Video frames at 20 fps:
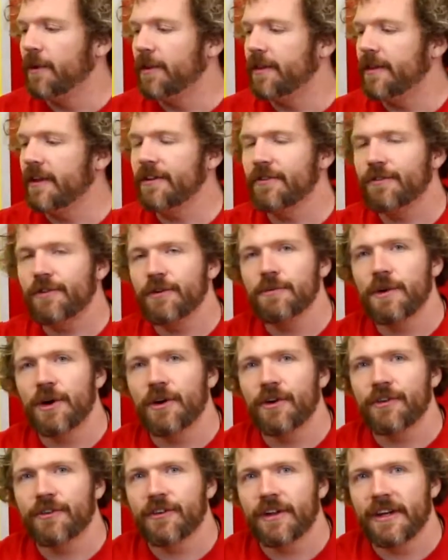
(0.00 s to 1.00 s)
With these 2
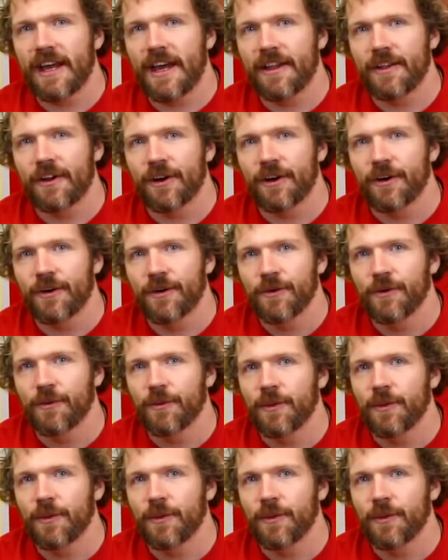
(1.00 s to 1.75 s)
motors together,